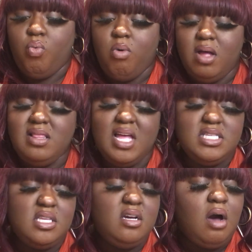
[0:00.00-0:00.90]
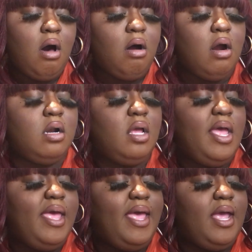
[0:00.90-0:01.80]
one lesson card
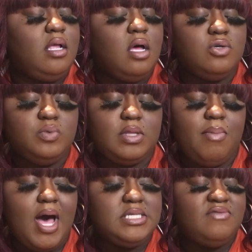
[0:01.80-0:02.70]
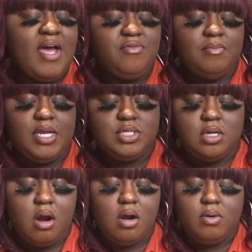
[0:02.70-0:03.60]
and close with a positive
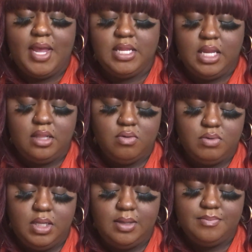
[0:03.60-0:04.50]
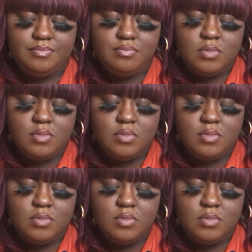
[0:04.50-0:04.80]
affirmation card, okay, to end the reading.